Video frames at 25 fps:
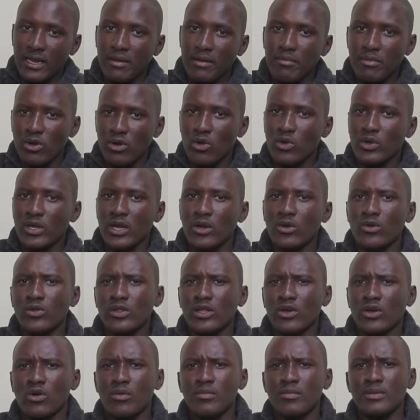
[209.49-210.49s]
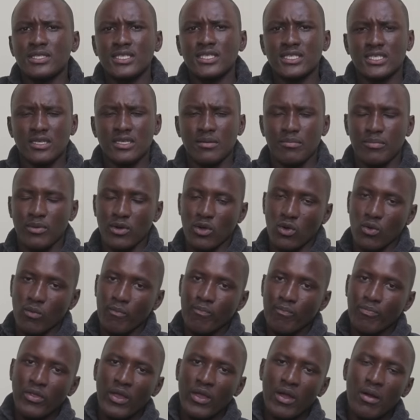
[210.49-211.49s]
Let me know down in the comment section
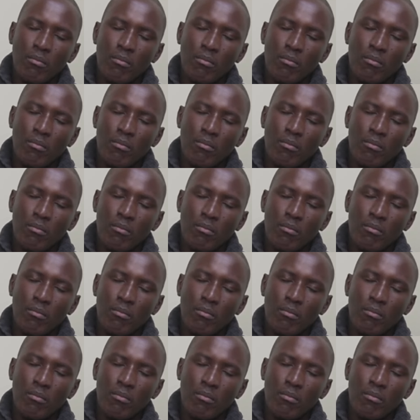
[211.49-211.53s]
below.